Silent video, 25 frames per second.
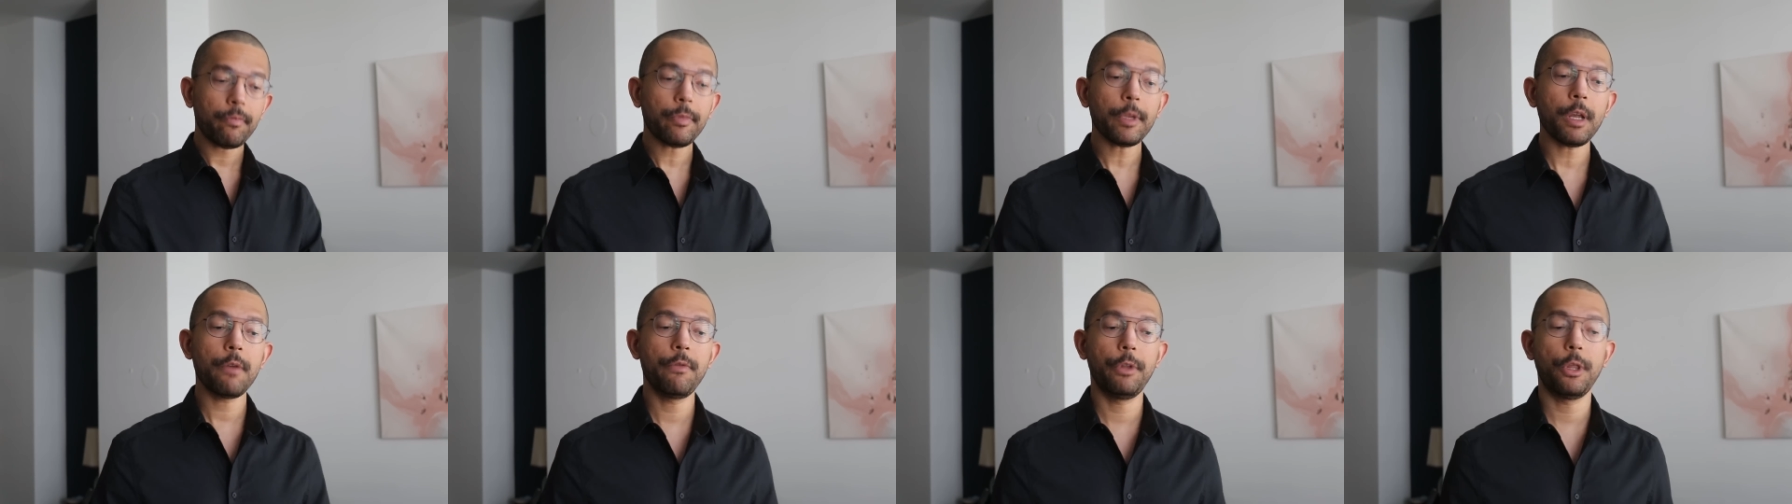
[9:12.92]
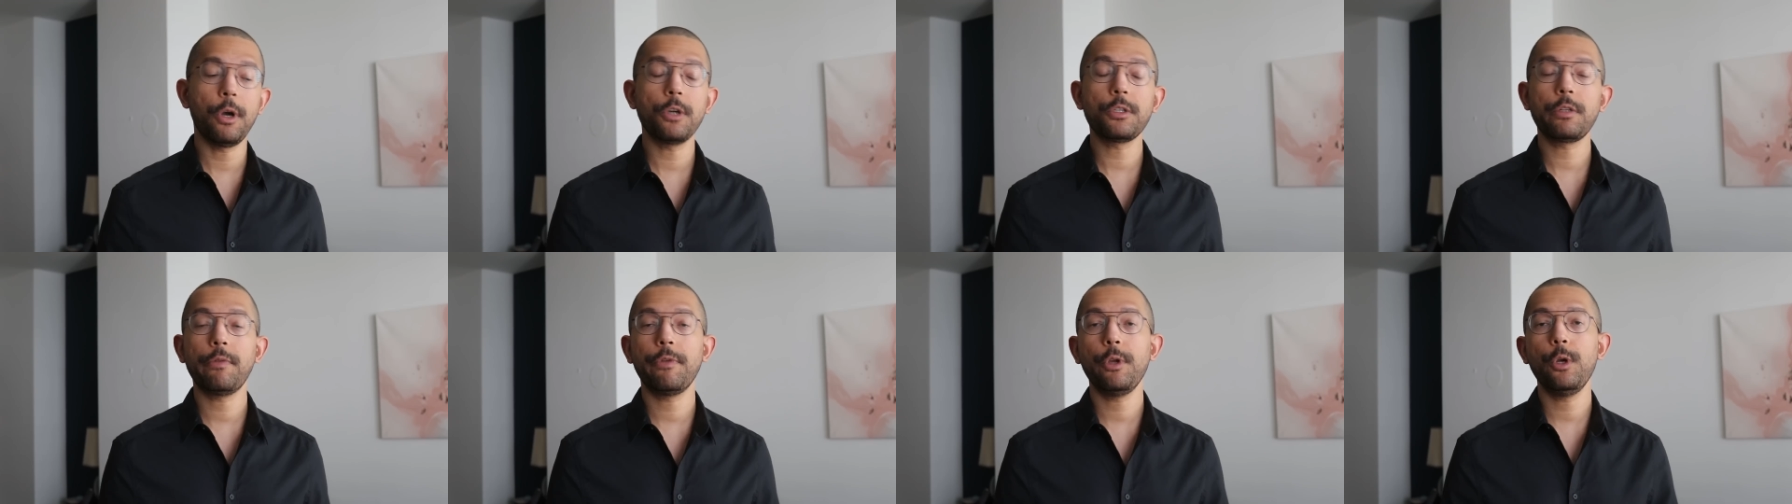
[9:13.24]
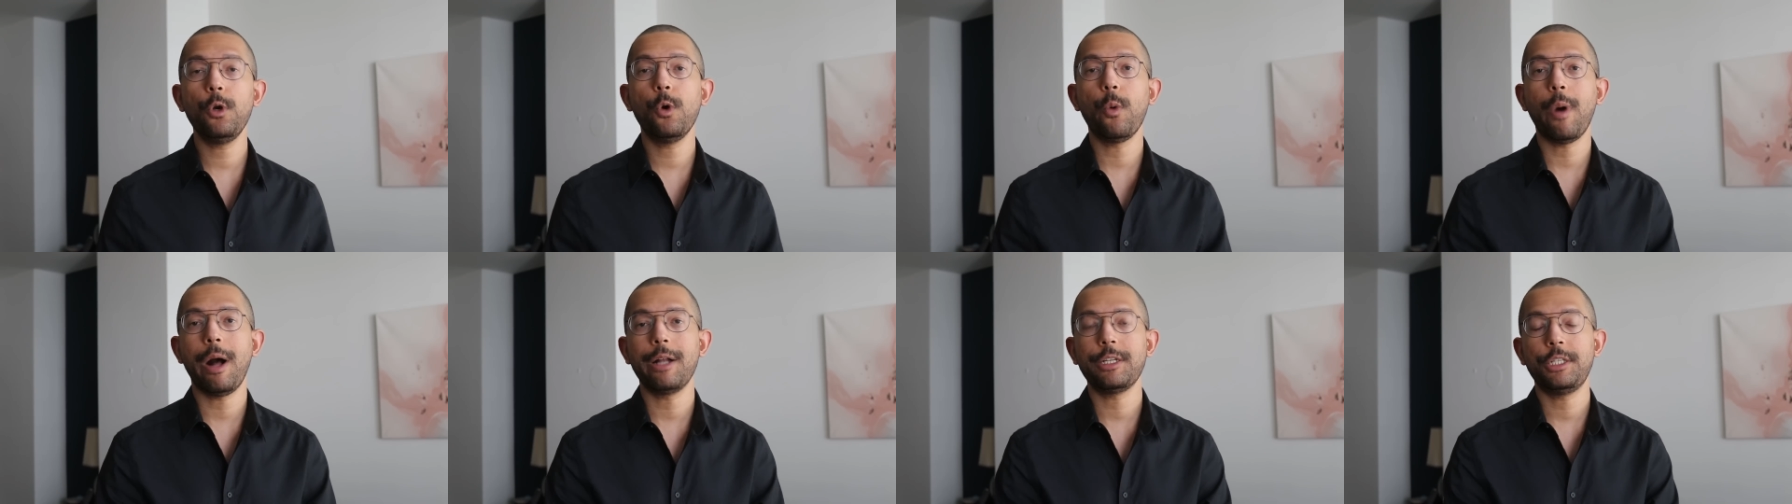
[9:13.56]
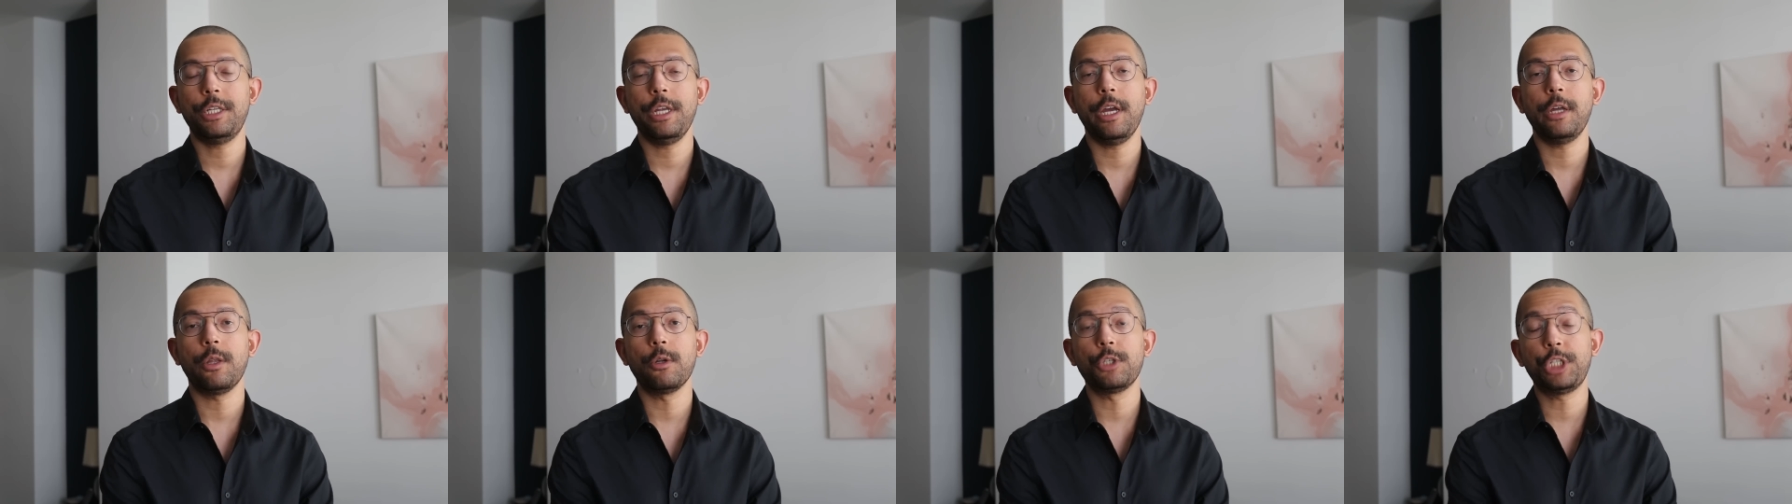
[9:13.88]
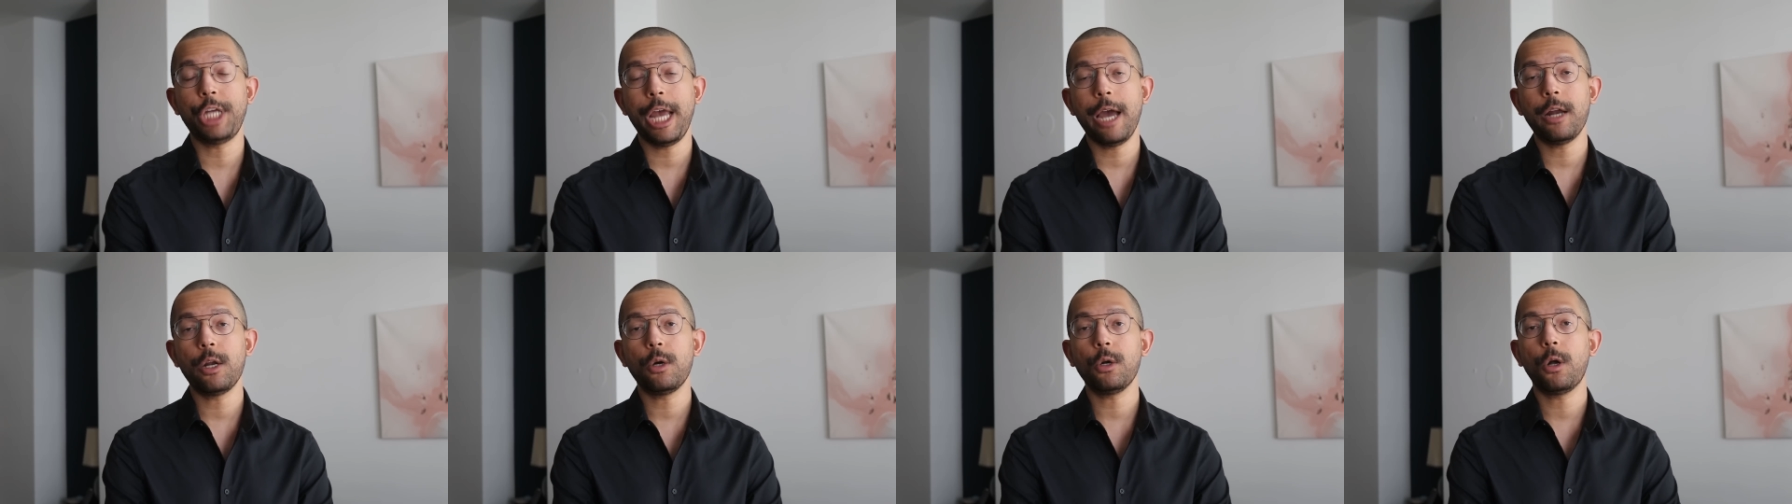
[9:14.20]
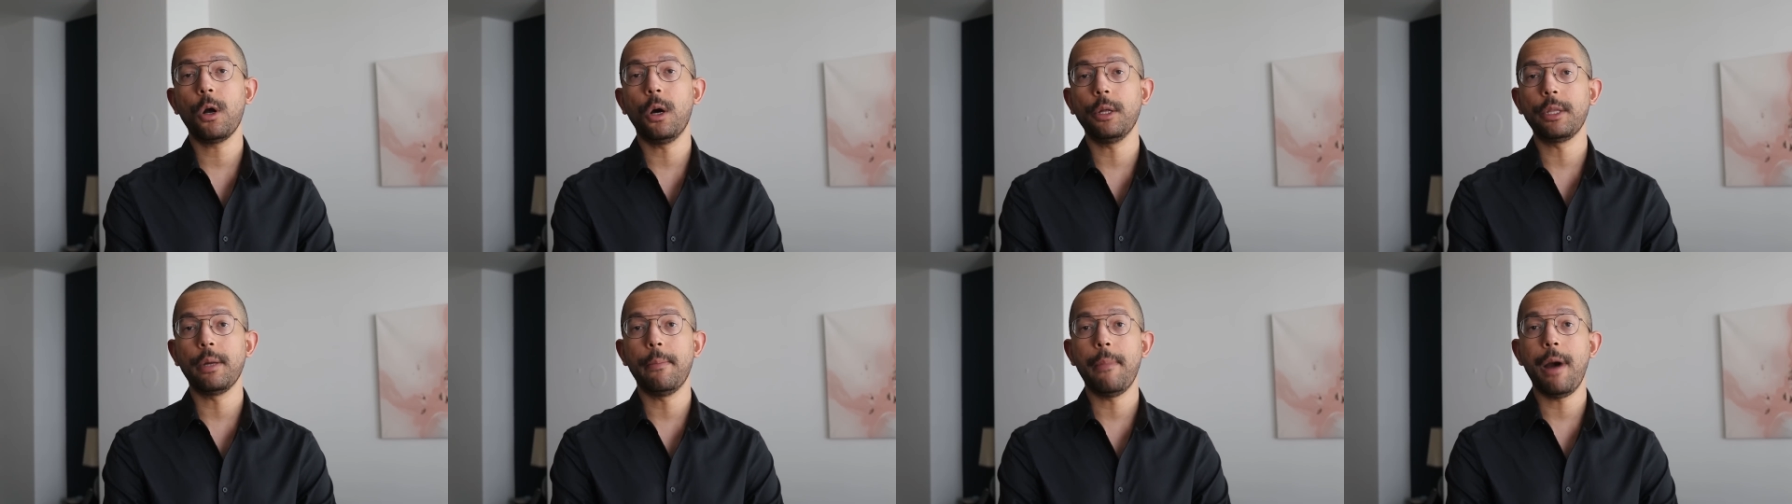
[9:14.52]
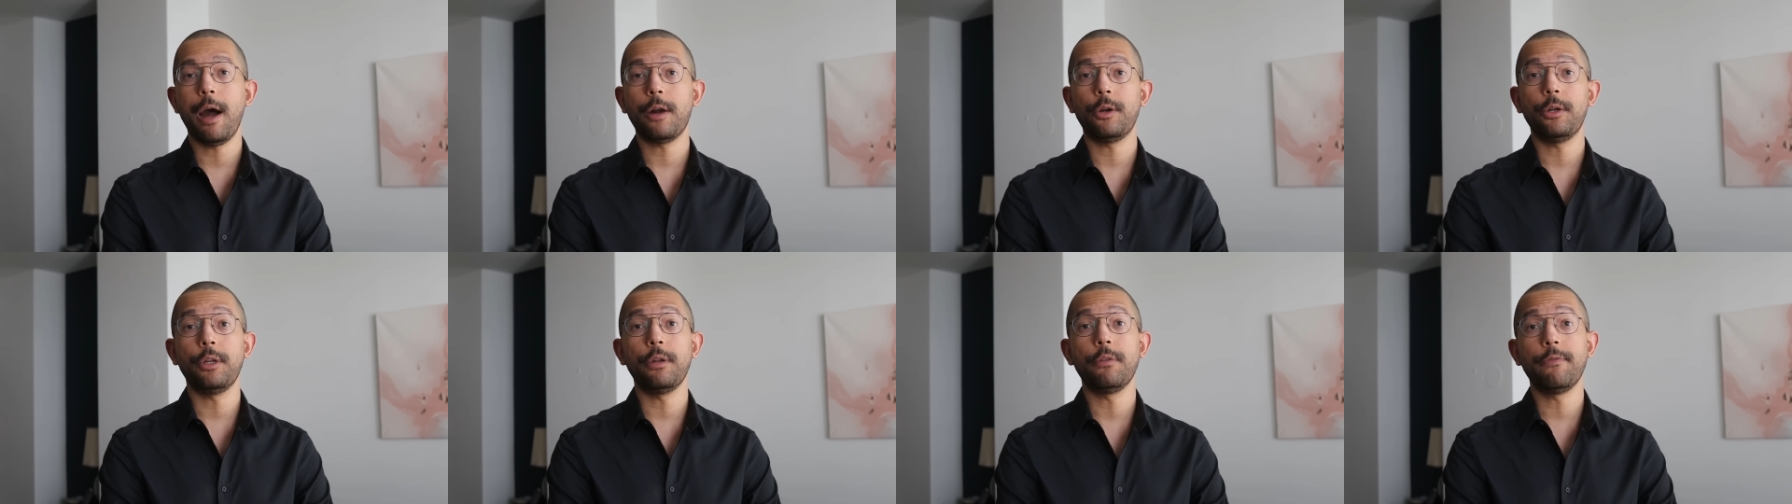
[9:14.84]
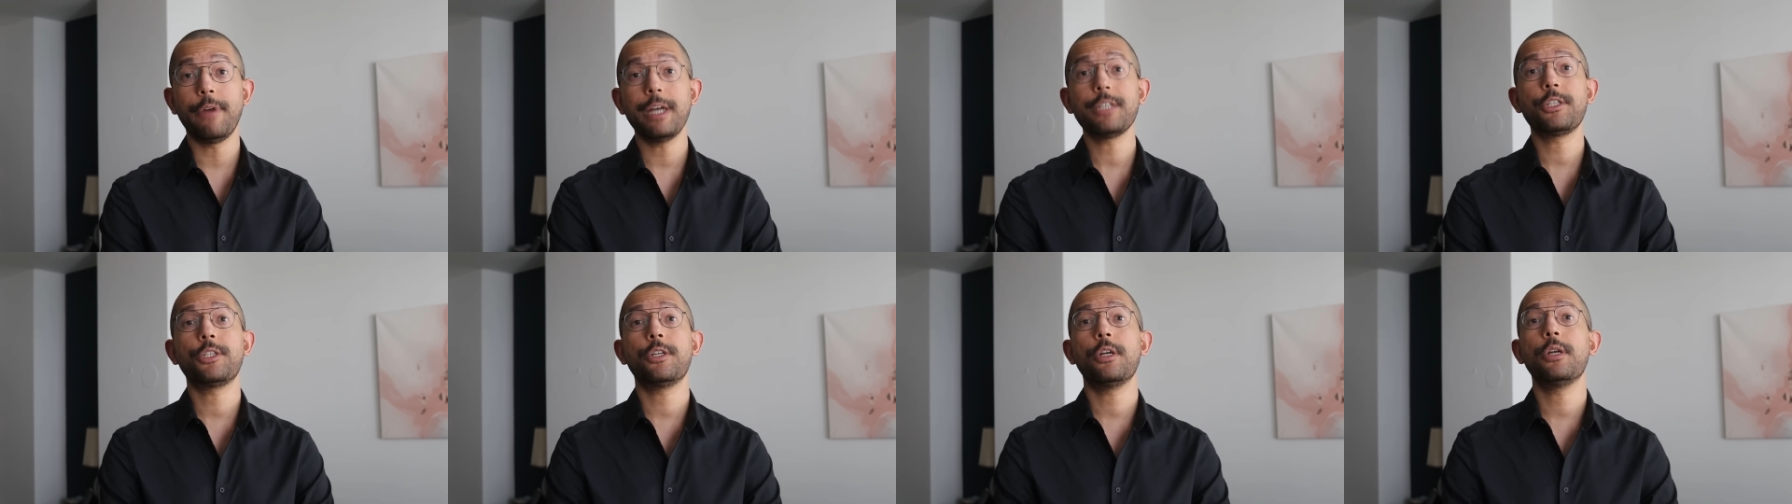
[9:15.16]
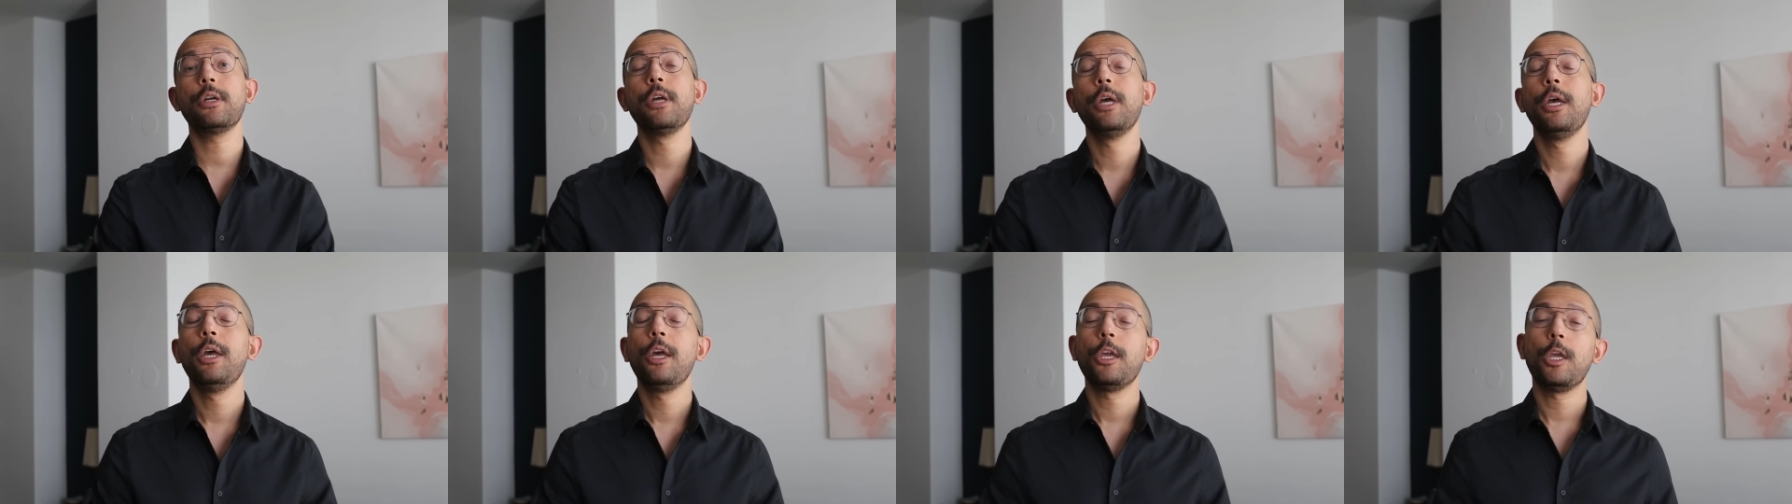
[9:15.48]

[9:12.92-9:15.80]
For those of you who watch the other channel called The Modern Investor,